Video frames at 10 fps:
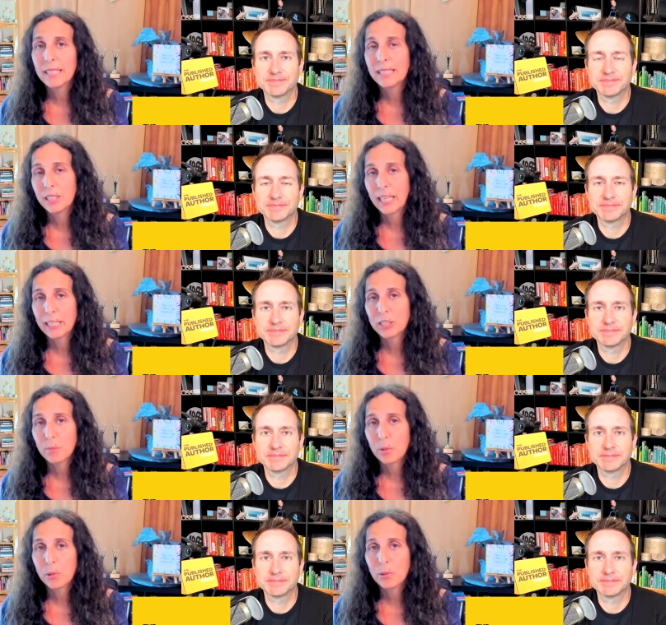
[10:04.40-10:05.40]
Speaker 1: education
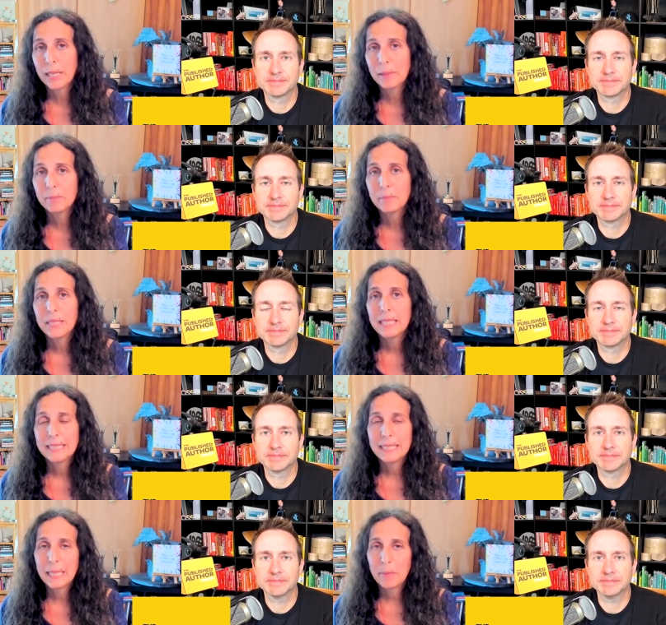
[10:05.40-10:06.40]
program.
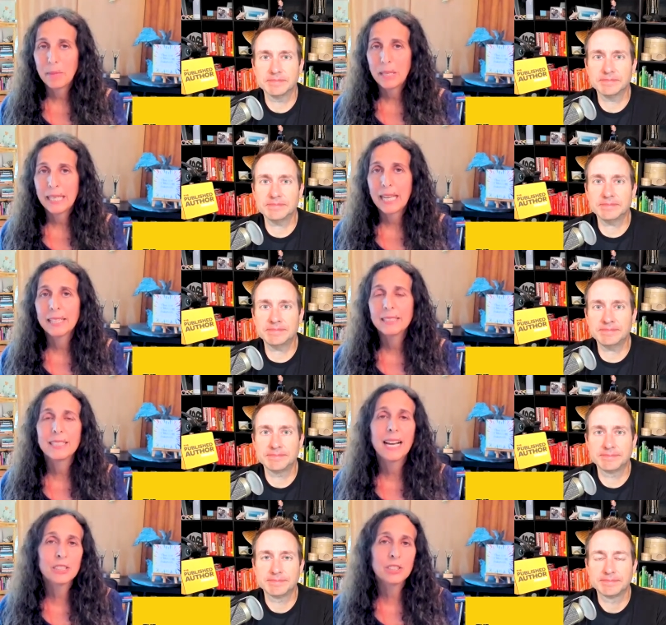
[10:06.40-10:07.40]
CME, and
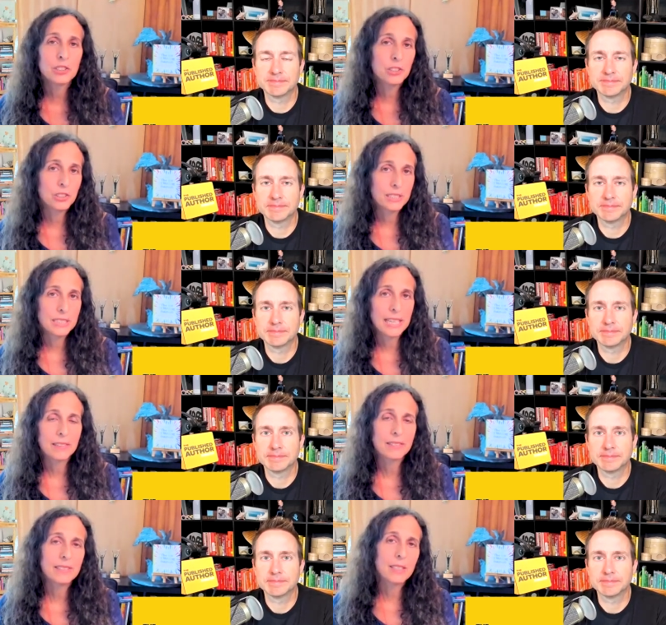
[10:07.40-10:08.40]
doctors
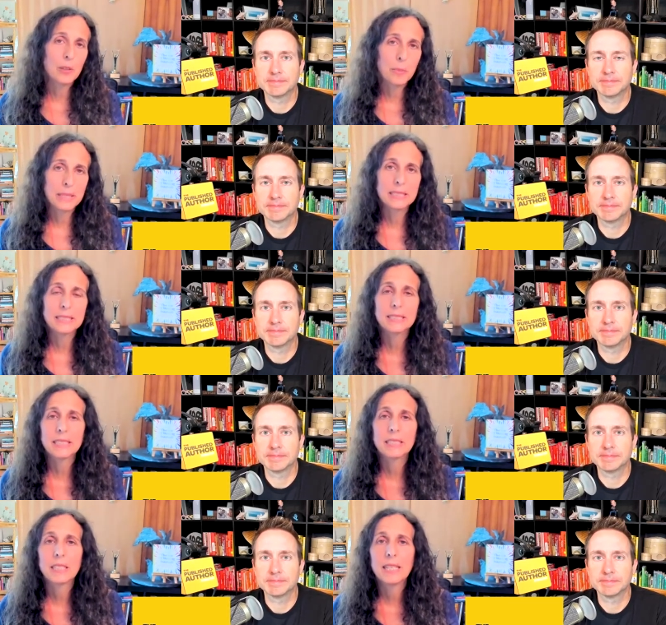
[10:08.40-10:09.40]
and therapists
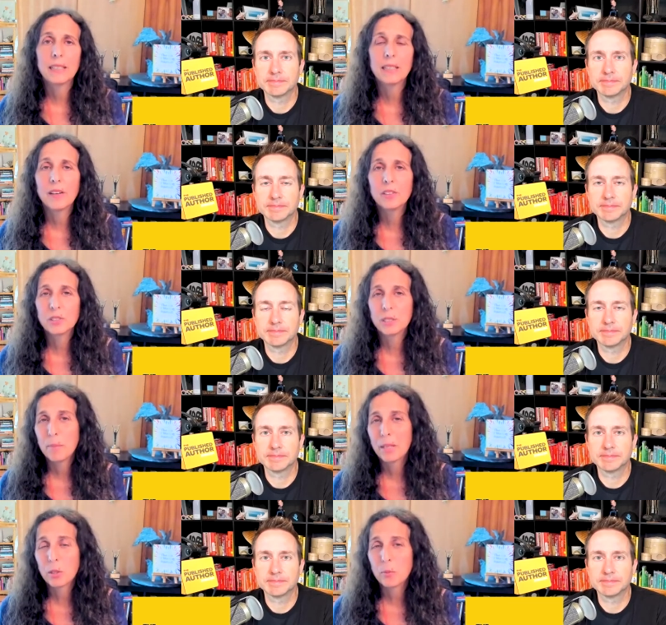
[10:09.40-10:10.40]
and, and others in
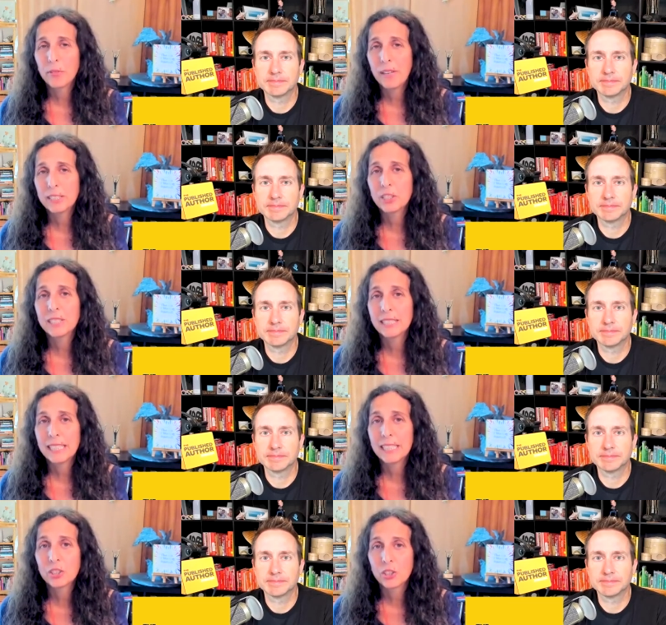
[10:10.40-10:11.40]
medical professions
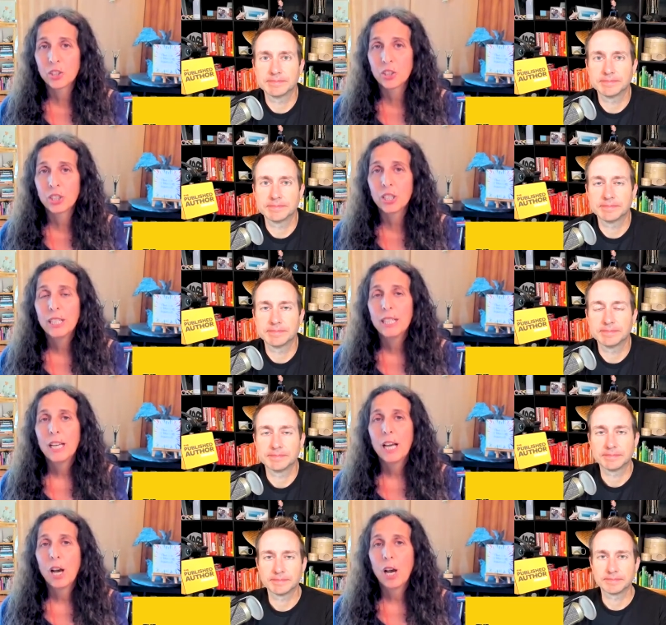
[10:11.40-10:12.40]
need to earn
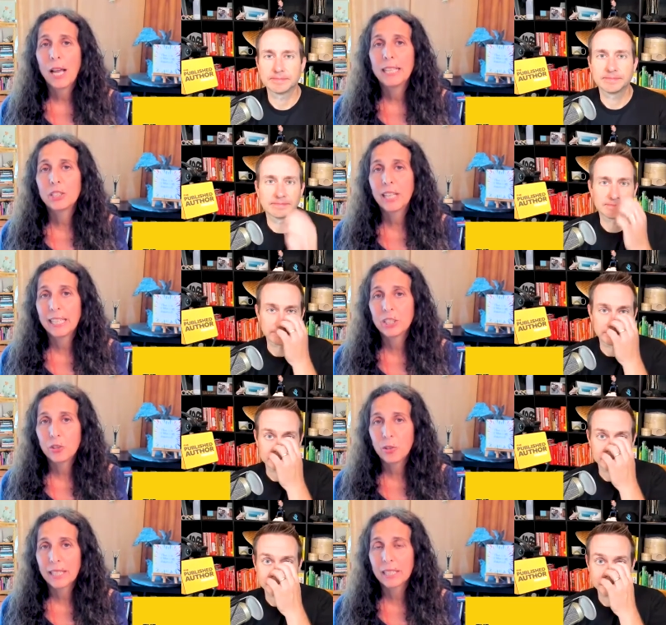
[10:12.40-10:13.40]
uh, education
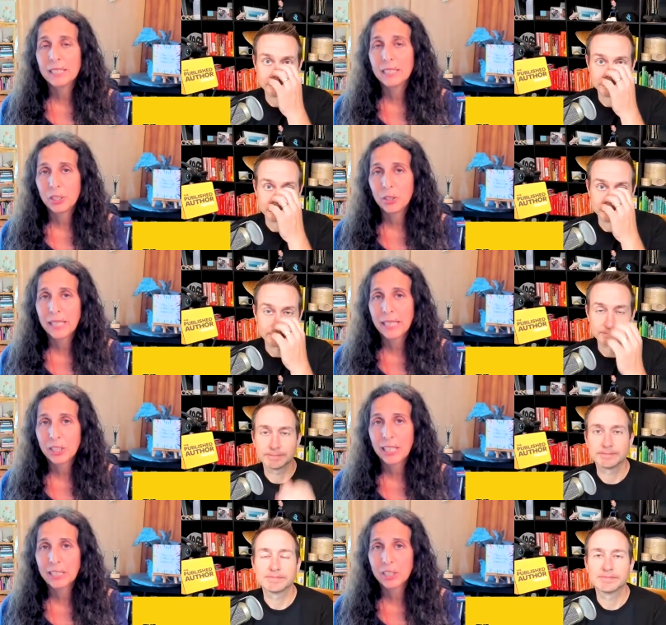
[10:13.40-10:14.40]
credit, continuing
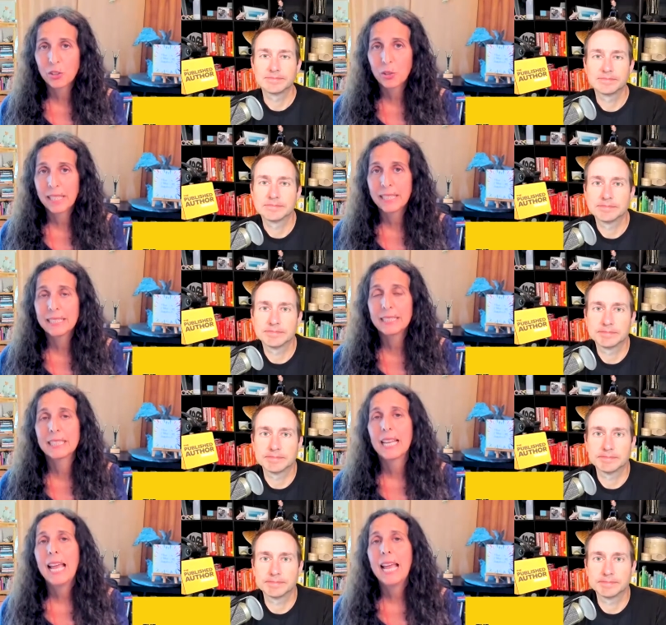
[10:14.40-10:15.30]
education credits.